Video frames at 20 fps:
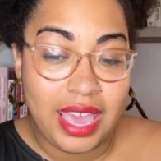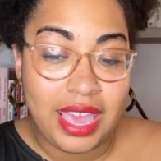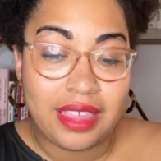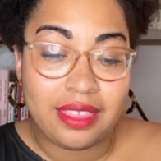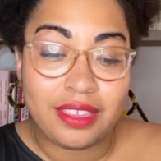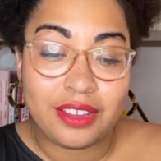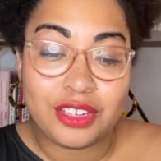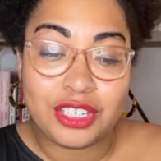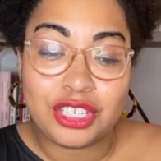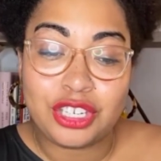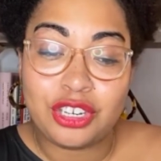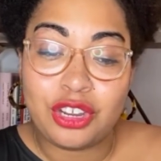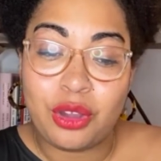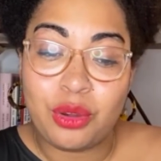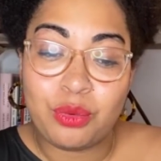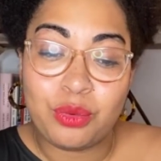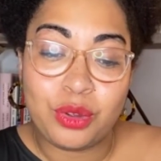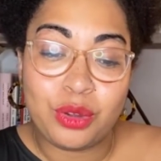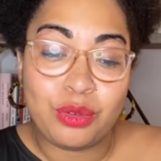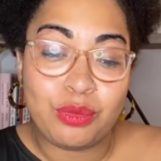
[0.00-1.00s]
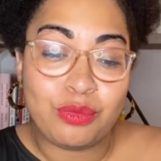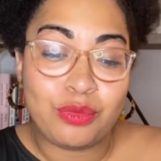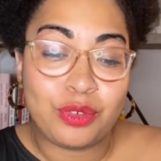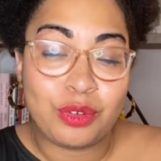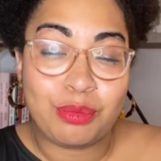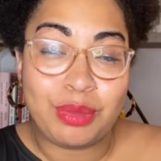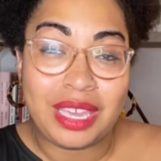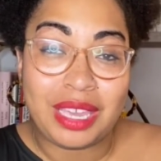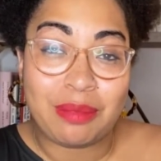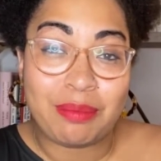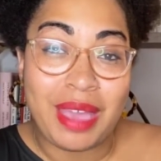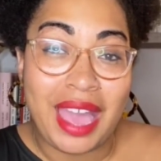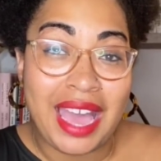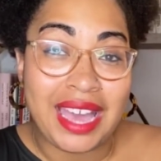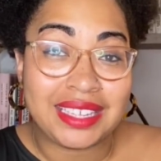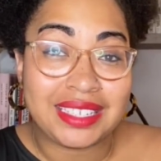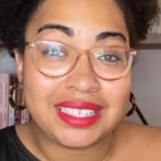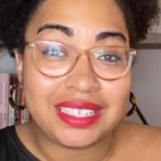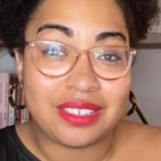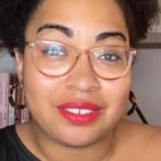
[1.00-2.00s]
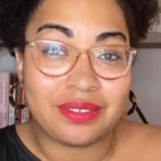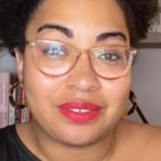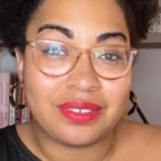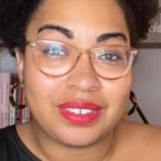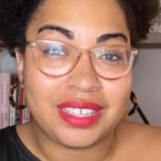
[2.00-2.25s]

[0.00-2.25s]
There is no room for being passive